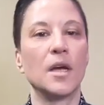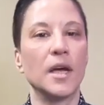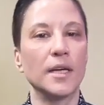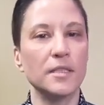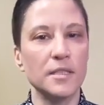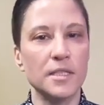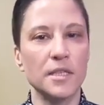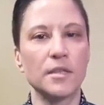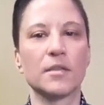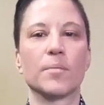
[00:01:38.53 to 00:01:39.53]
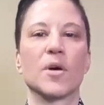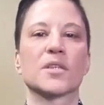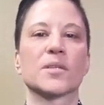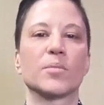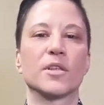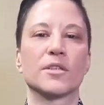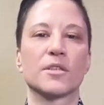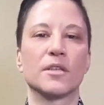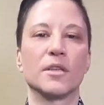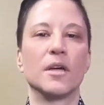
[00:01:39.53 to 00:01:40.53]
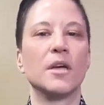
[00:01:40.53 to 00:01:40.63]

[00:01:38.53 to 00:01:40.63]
and consider the possibility